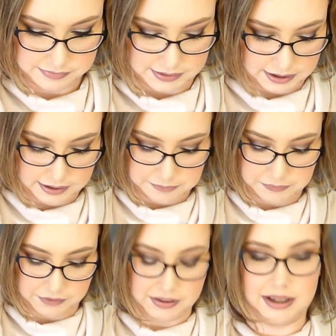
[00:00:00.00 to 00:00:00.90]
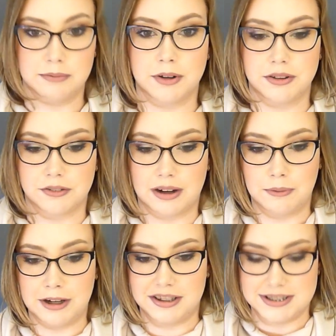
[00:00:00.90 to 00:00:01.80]
Yeah, I feel like I'm going the right
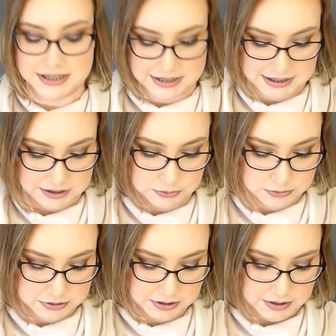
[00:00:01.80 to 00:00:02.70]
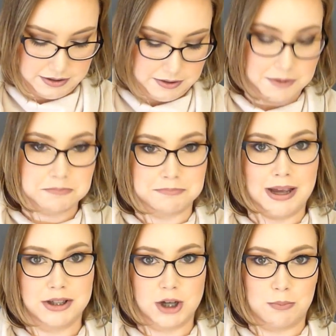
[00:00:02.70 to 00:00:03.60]
way because the teals
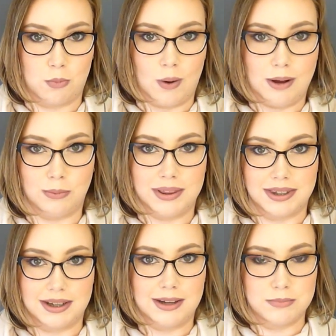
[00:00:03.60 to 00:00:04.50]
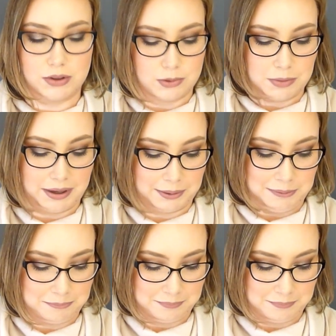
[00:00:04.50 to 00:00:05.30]
match up well with the names on the back.